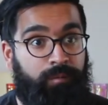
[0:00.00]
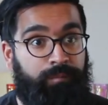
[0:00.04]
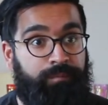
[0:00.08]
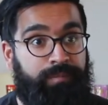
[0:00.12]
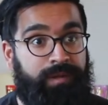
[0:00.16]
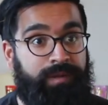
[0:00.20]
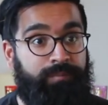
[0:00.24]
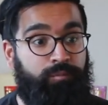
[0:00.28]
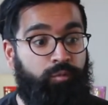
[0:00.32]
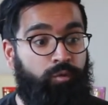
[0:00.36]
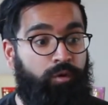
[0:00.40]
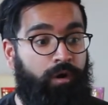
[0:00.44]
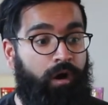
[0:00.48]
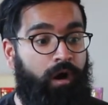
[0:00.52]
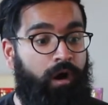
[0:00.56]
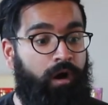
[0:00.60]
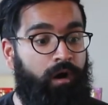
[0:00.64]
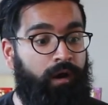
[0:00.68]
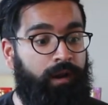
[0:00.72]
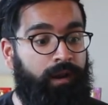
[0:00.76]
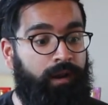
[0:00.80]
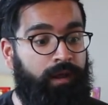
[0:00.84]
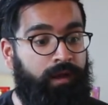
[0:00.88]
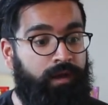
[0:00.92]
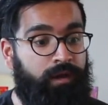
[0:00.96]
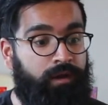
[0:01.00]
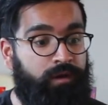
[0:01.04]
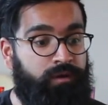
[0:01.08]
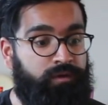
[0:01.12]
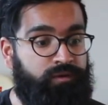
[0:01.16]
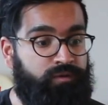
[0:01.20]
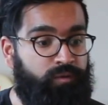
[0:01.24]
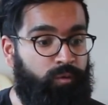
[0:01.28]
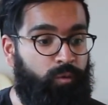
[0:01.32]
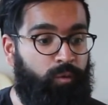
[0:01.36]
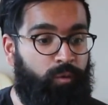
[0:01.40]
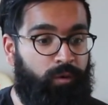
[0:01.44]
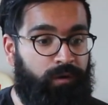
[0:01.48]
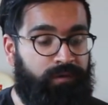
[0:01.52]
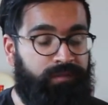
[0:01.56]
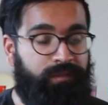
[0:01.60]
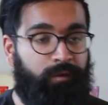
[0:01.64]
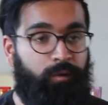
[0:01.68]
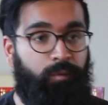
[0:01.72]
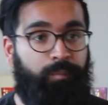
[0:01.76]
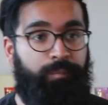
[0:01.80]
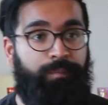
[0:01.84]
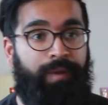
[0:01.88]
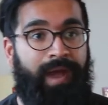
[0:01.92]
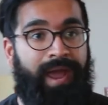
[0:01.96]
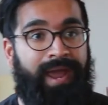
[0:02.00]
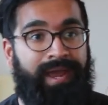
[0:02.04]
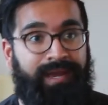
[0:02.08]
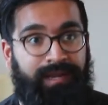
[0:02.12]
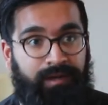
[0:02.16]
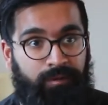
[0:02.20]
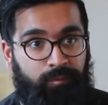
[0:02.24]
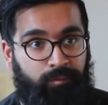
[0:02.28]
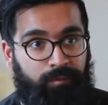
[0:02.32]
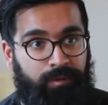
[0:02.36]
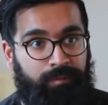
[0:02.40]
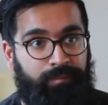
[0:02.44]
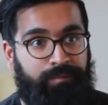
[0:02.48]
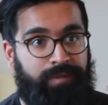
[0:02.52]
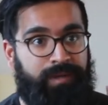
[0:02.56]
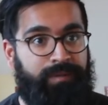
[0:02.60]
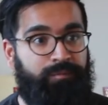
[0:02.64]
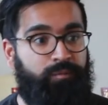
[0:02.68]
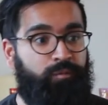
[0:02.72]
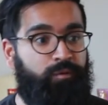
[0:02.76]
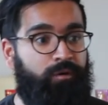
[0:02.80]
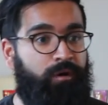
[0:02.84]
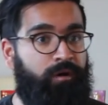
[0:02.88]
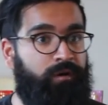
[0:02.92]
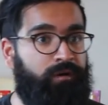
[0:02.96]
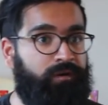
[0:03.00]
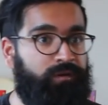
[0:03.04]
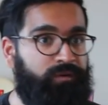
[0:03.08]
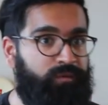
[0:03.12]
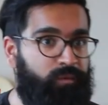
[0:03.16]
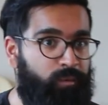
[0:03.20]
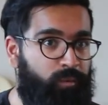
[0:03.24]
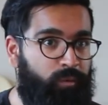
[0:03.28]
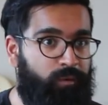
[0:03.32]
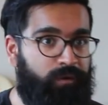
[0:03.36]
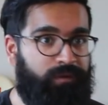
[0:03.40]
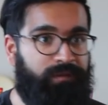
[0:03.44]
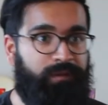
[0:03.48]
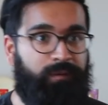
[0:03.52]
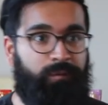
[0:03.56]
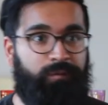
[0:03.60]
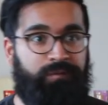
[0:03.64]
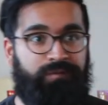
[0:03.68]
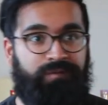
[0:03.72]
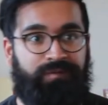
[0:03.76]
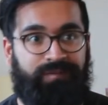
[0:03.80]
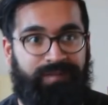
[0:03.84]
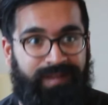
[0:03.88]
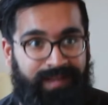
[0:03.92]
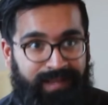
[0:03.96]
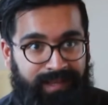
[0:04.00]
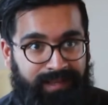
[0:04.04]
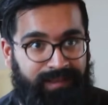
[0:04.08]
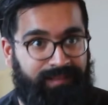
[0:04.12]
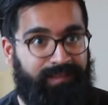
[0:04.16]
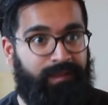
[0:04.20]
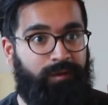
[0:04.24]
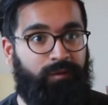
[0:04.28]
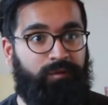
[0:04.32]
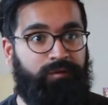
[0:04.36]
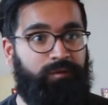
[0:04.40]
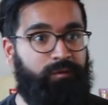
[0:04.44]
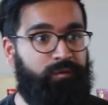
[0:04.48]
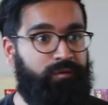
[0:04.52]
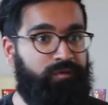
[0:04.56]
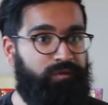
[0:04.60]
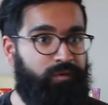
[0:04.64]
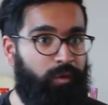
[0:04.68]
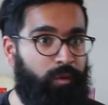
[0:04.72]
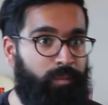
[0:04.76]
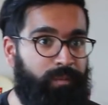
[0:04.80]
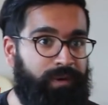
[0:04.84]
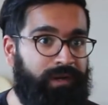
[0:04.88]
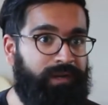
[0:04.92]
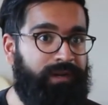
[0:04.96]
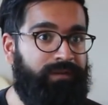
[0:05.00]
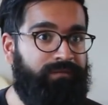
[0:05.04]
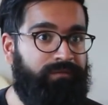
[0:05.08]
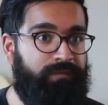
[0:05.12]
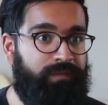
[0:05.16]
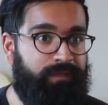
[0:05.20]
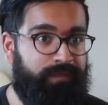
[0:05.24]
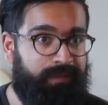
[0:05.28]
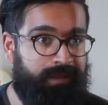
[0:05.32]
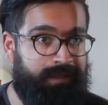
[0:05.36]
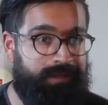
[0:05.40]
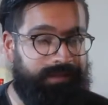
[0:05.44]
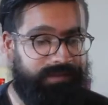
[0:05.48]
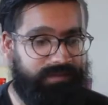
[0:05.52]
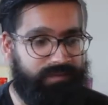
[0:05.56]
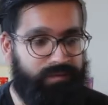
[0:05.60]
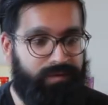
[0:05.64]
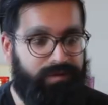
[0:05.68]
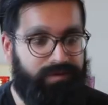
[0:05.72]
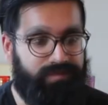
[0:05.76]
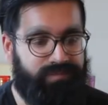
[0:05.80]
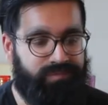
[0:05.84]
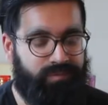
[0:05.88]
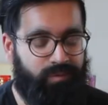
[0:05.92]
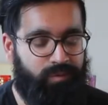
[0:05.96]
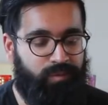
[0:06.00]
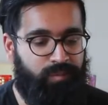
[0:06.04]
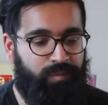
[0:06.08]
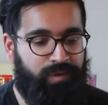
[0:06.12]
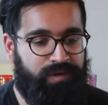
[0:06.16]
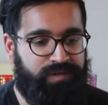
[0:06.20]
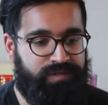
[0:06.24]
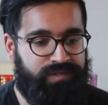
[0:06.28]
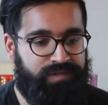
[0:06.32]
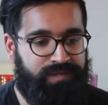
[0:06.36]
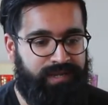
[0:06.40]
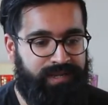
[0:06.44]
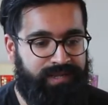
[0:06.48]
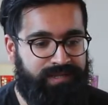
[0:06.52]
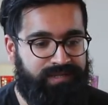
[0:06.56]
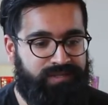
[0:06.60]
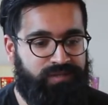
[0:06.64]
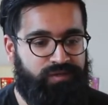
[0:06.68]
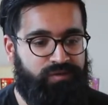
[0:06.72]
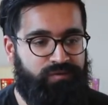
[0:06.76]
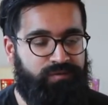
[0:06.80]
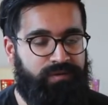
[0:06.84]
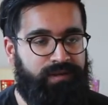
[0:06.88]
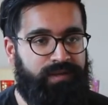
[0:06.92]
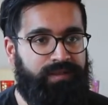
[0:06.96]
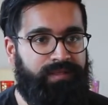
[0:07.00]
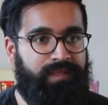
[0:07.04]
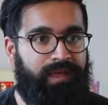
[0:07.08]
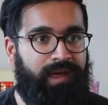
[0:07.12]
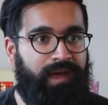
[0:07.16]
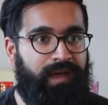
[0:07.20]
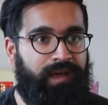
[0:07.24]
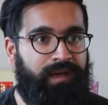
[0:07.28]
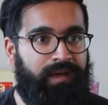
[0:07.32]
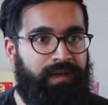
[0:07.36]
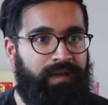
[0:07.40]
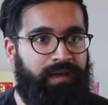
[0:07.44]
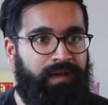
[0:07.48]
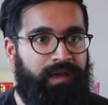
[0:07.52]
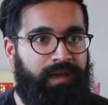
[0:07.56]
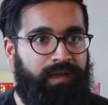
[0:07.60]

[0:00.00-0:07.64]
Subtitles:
When people can't talk, they'll paint. When people can't talk, they'll sing. They'll do so many different things. There's so much history in that.